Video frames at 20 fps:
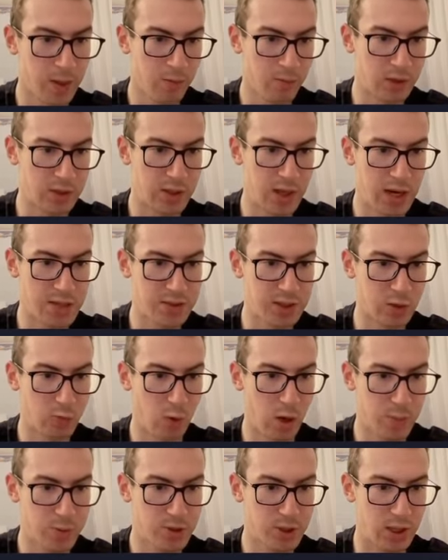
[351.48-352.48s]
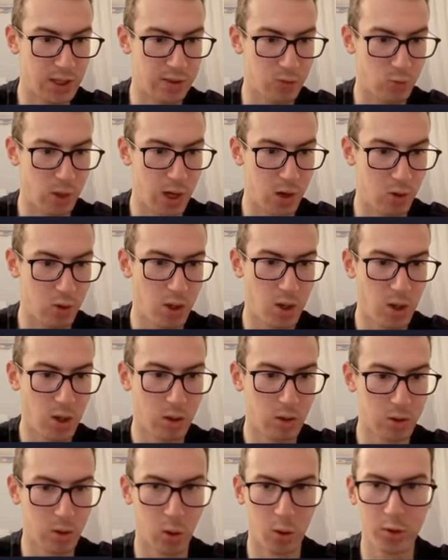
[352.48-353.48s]
Fantastic website, wow,
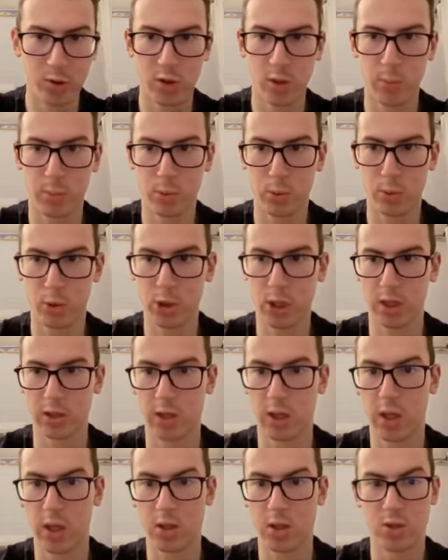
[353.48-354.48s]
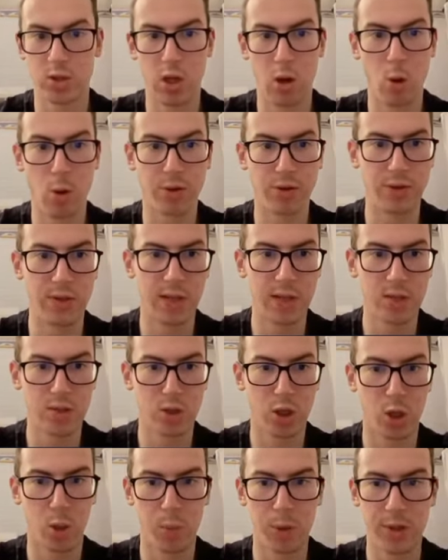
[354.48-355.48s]
long-term project. So this
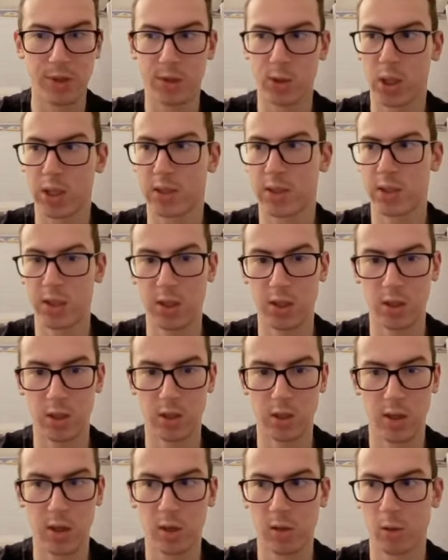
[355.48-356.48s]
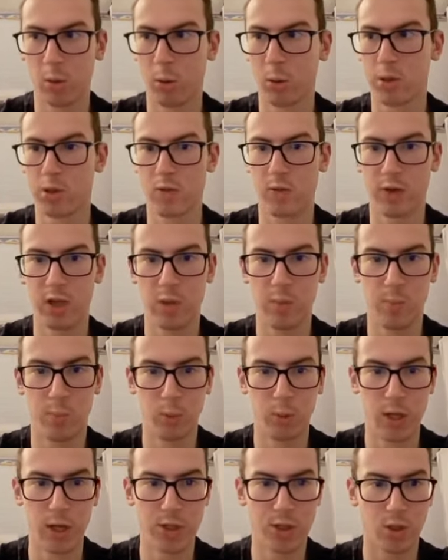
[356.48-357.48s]
community right here looks very
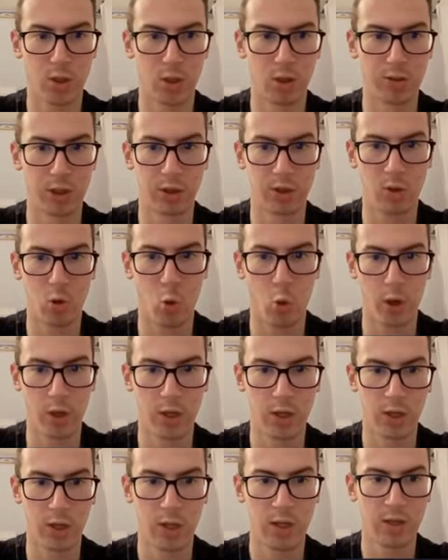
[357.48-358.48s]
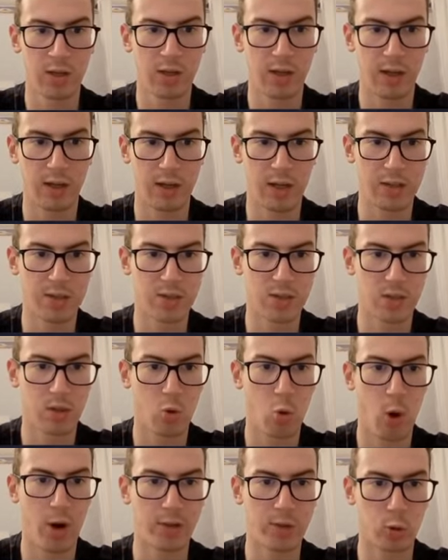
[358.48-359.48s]
bullish on their coin and it's
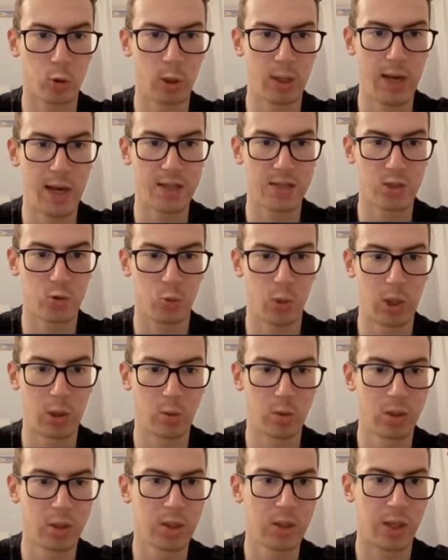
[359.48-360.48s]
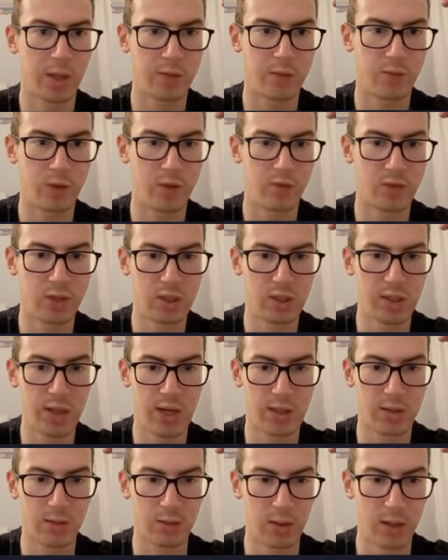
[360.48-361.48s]
quite early as well at
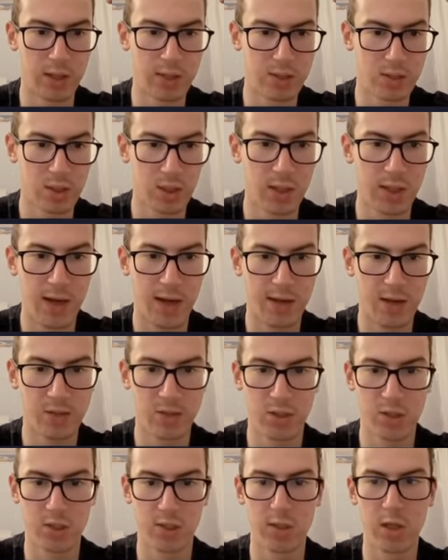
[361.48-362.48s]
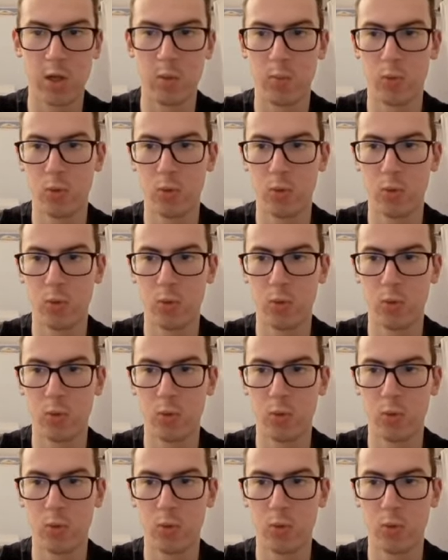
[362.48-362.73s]
15k dollars and it's a slow